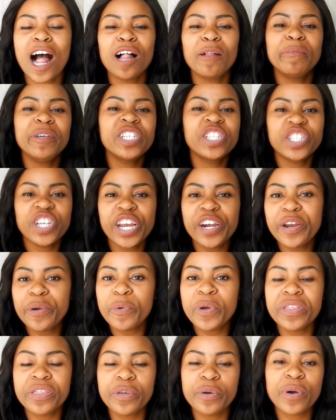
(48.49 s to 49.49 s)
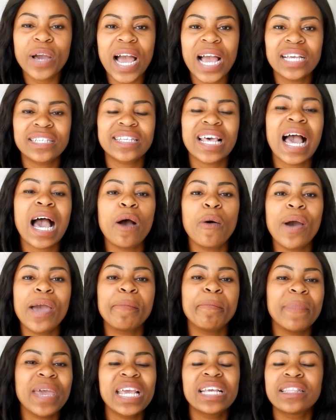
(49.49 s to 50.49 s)
I'll be sharing with you guys how
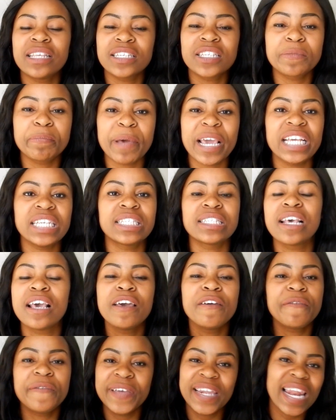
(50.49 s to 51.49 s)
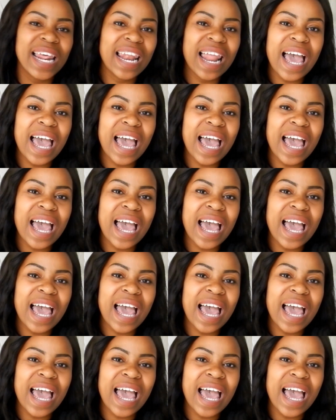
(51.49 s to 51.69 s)
I make the space feel